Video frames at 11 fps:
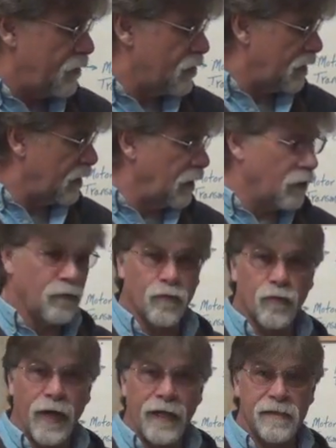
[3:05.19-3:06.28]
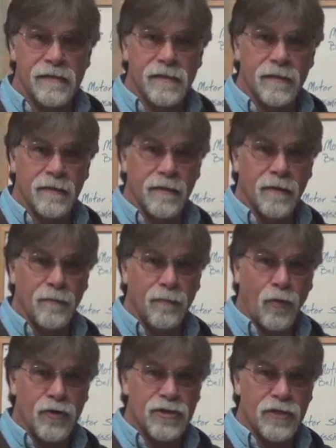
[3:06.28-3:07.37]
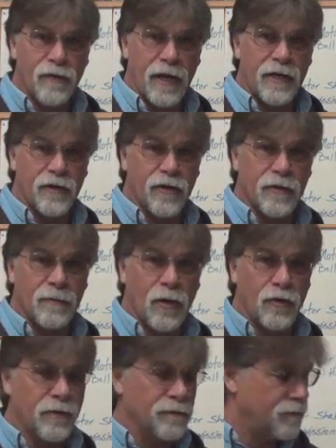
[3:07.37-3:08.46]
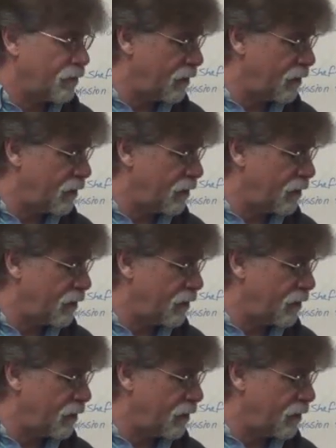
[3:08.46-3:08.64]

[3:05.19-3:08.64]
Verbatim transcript: there's a little raised portion right here on the motor.